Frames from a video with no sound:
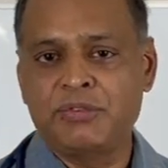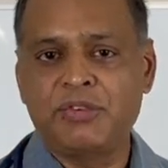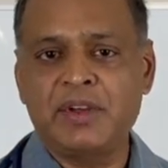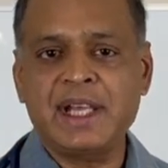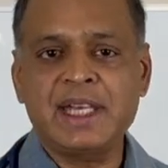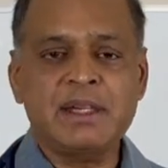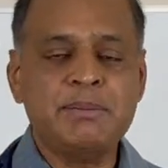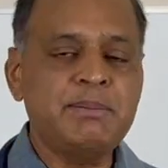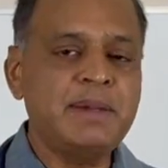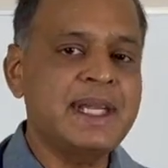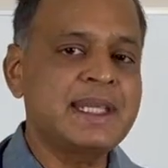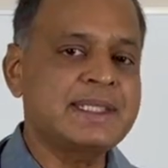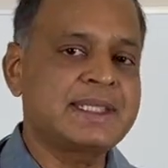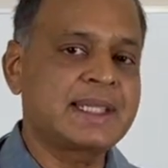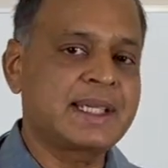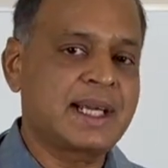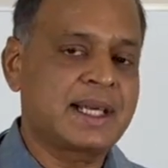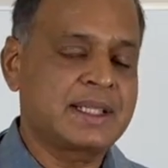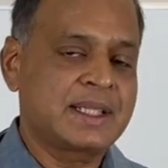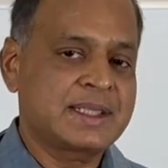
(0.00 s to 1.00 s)
very
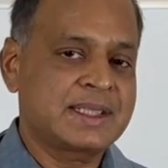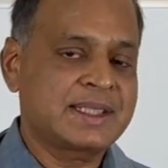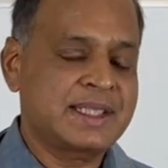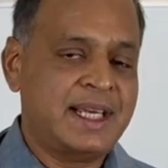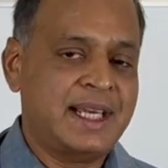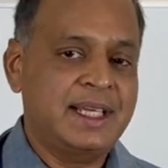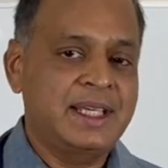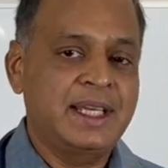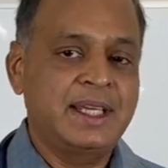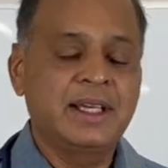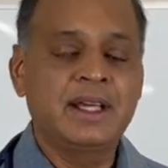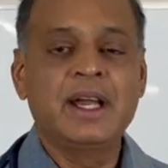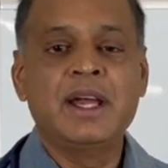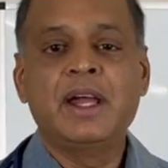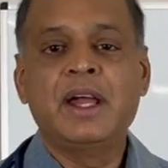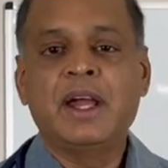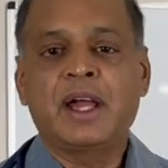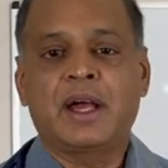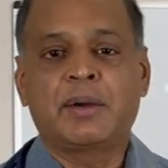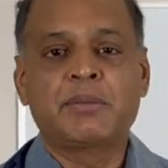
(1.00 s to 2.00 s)
basic understanding
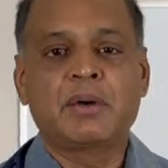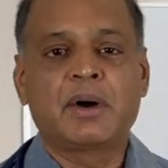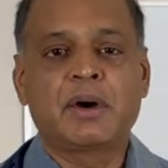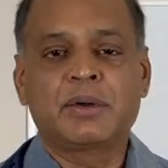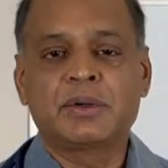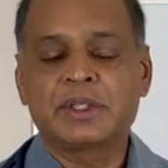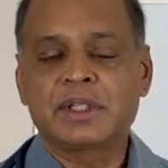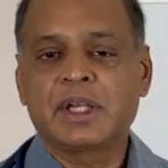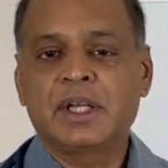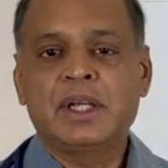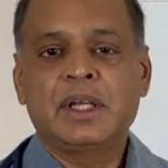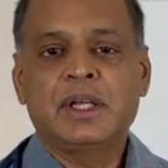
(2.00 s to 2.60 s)
about